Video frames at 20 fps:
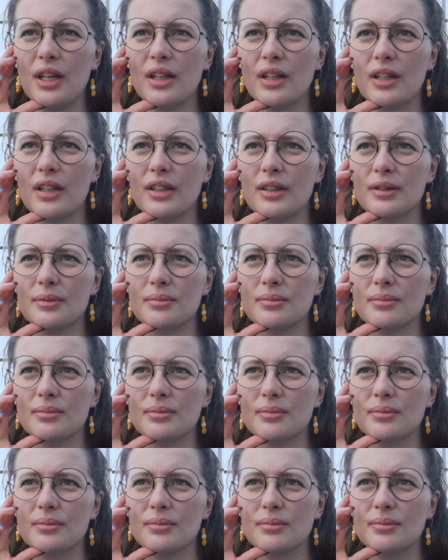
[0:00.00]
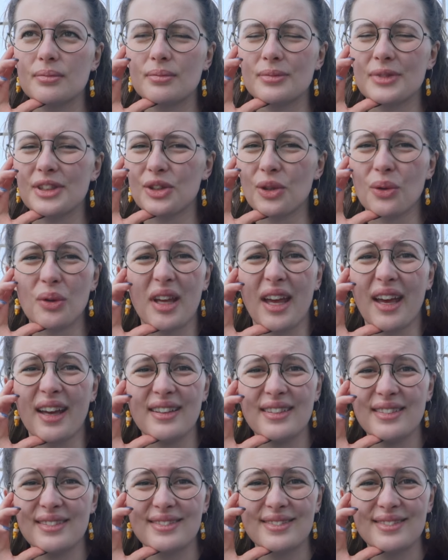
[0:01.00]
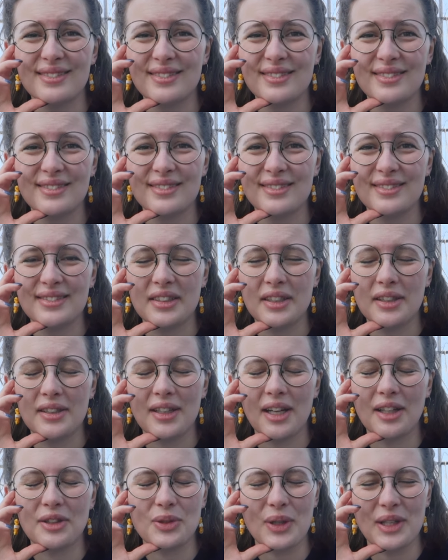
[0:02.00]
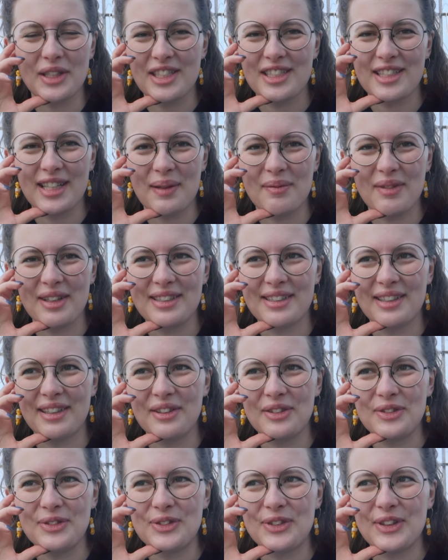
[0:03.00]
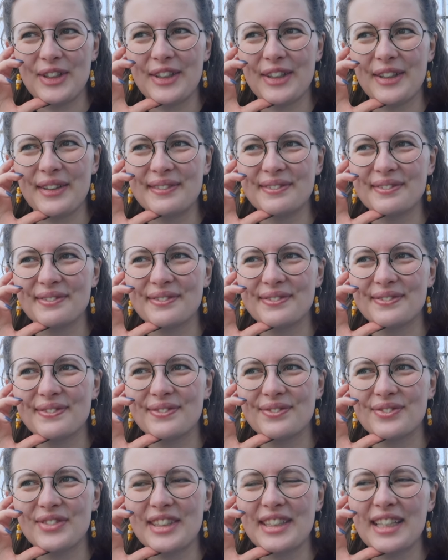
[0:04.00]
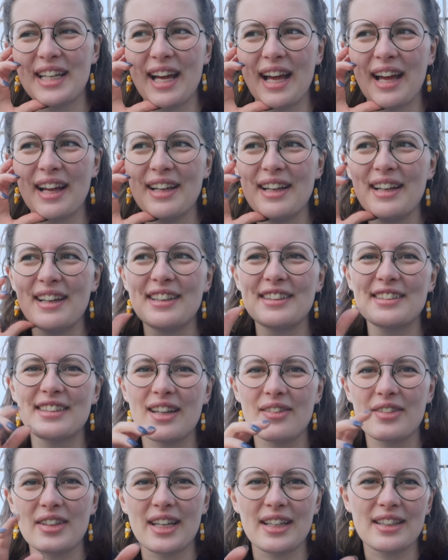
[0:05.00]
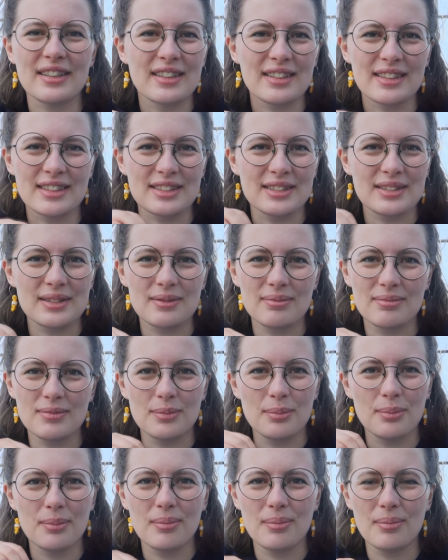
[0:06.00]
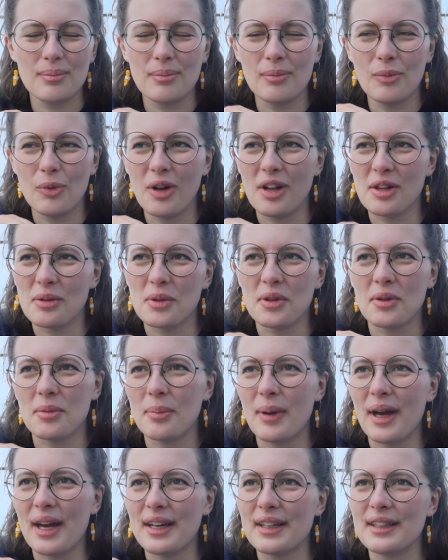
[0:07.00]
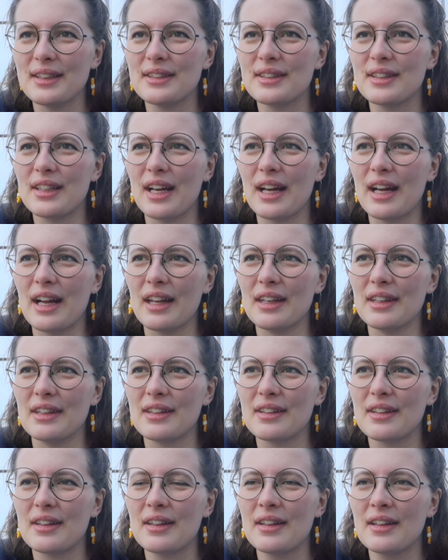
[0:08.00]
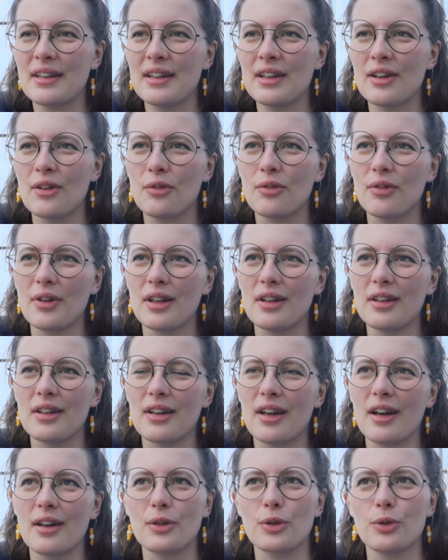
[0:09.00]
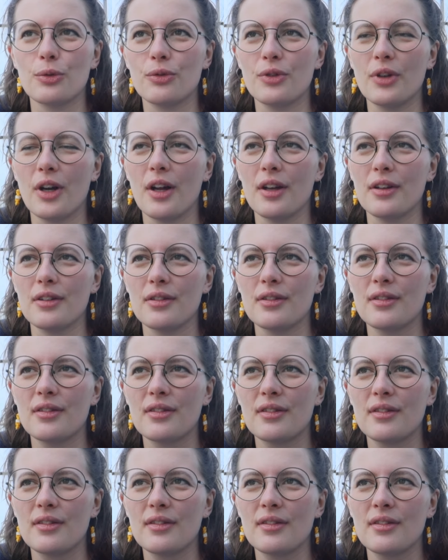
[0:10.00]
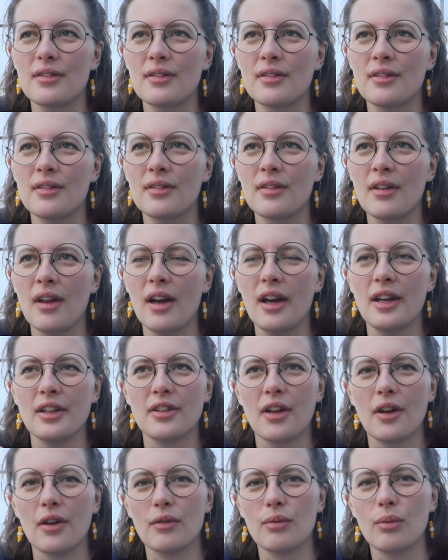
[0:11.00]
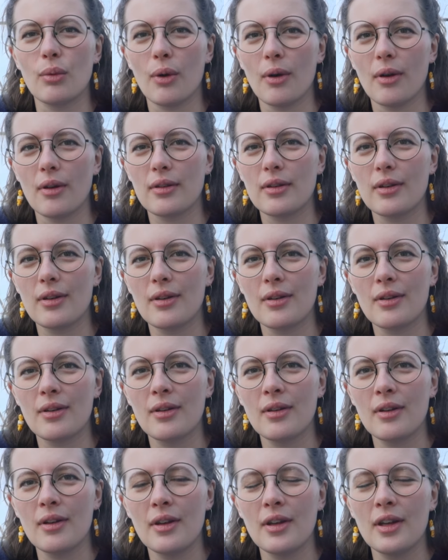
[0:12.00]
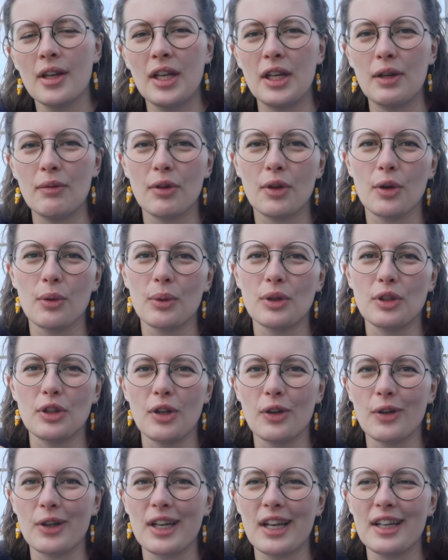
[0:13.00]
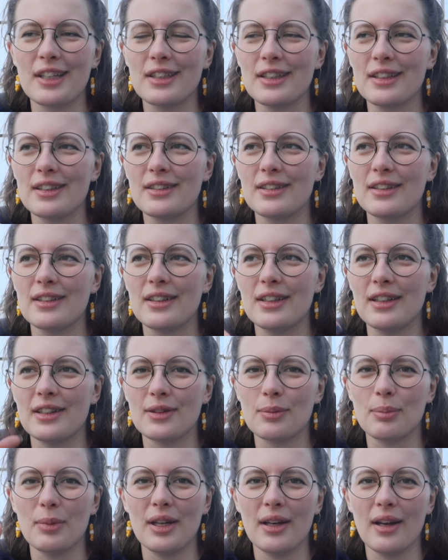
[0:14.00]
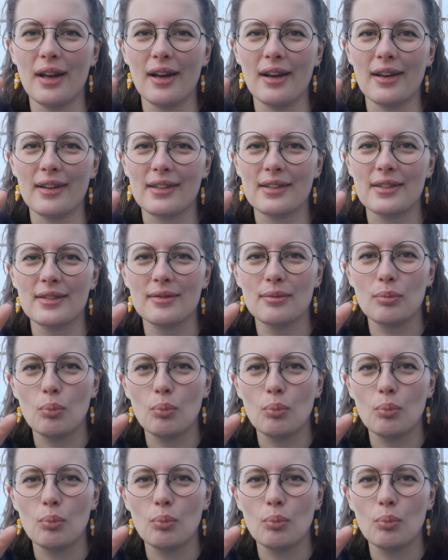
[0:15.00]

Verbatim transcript: um, it's okay I try to say myself um, but yeah navigating this world with pain and feeling like you've done a ton of work even though when you look at it it's been like